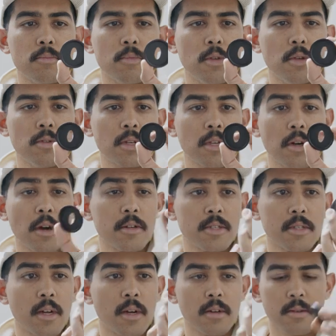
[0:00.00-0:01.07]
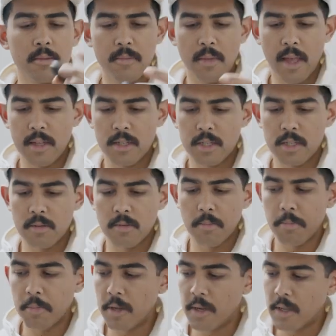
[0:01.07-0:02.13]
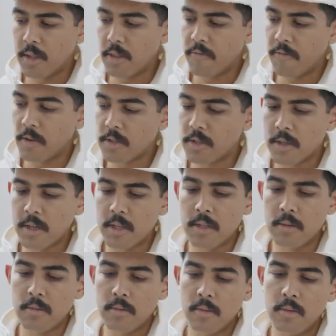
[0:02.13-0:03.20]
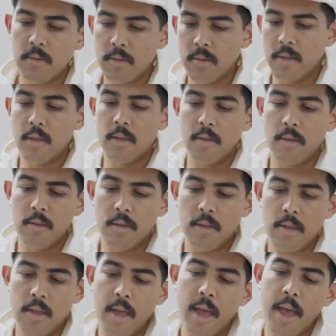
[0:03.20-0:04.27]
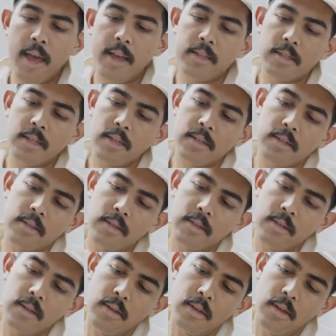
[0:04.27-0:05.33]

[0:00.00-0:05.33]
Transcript: using cardstock, and just put it in the filter. It has this